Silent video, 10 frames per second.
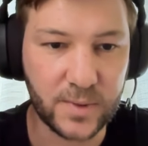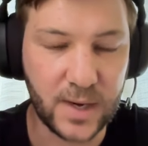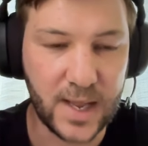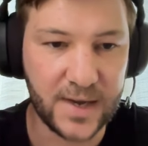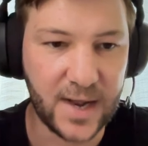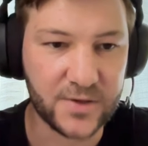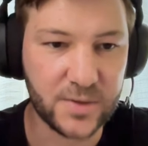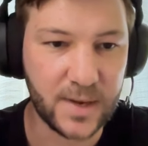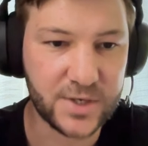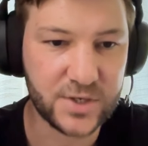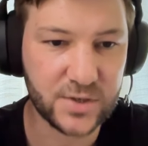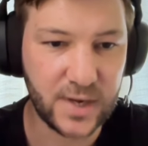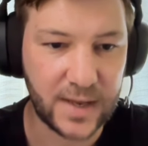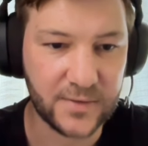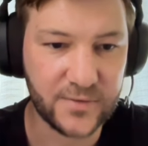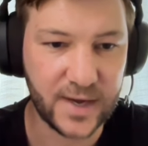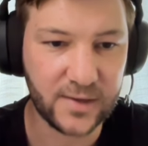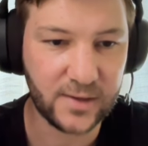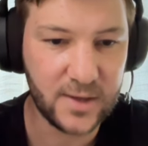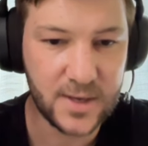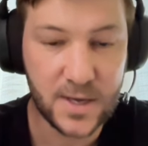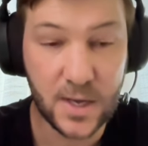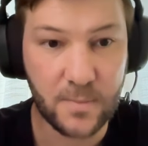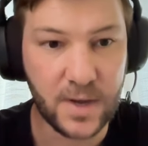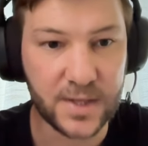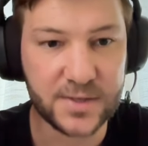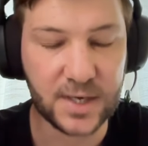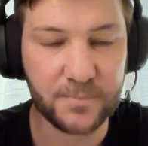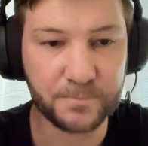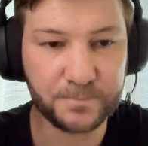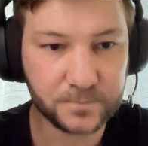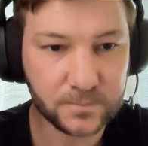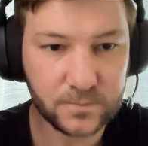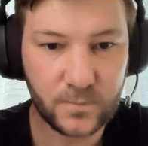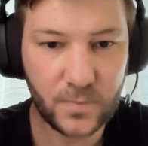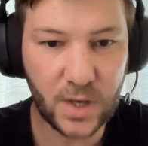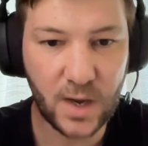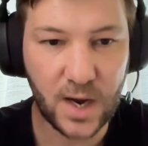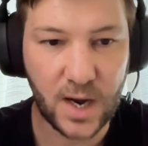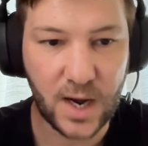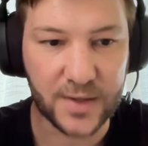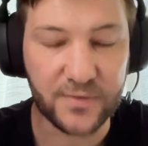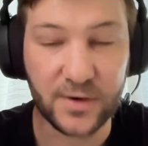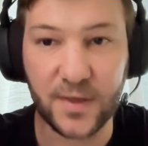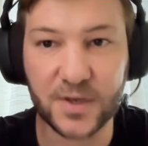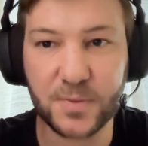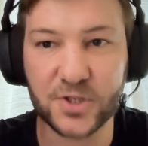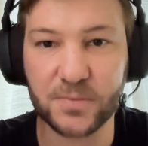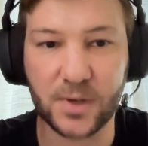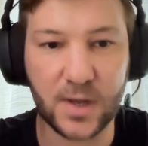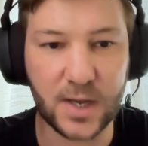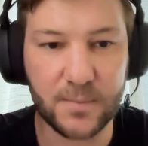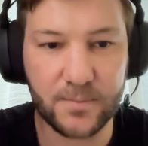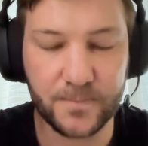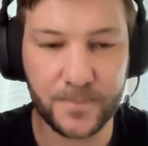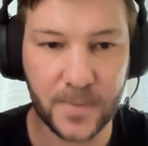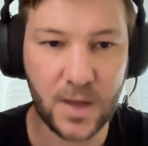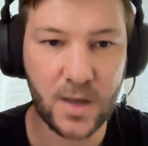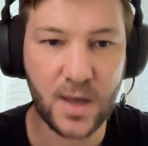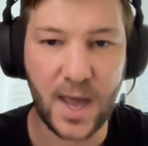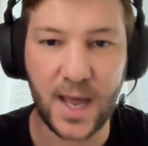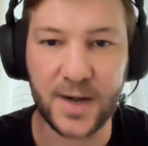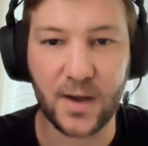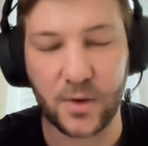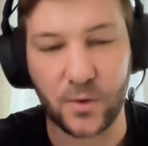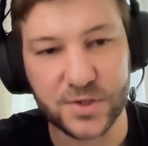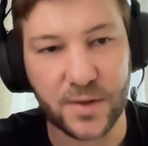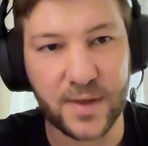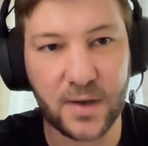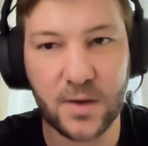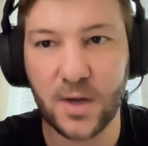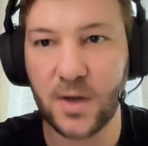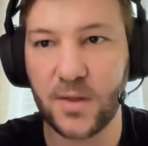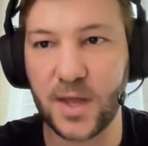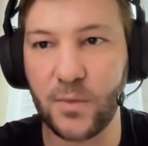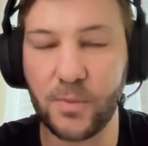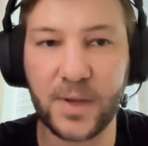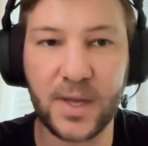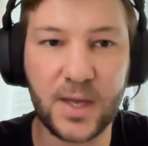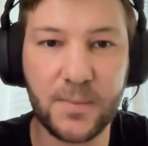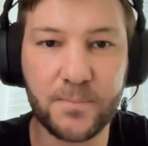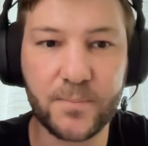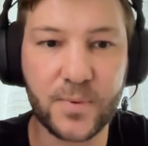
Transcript: lend out too much and fail, but I definitely think it's possible. And also I think they will be